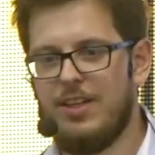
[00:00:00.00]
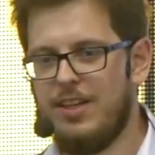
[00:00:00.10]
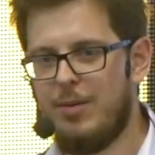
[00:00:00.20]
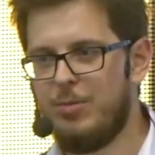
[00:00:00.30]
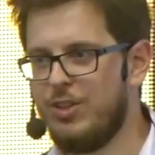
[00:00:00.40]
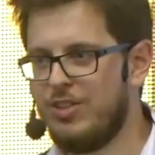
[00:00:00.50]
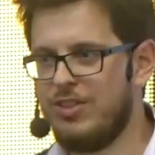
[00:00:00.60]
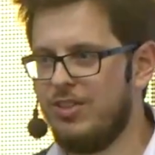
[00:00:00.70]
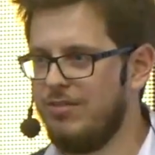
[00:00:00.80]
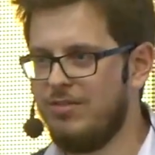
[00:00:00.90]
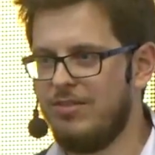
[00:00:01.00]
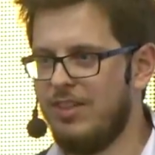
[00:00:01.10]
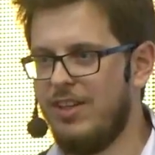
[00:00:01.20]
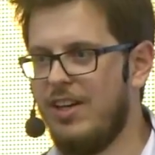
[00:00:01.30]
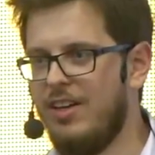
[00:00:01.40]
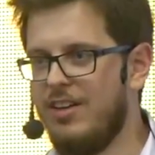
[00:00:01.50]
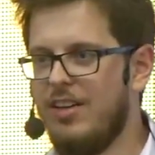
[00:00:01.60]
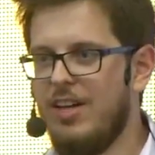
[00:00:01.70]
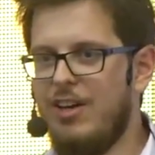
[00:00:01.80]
numbers and then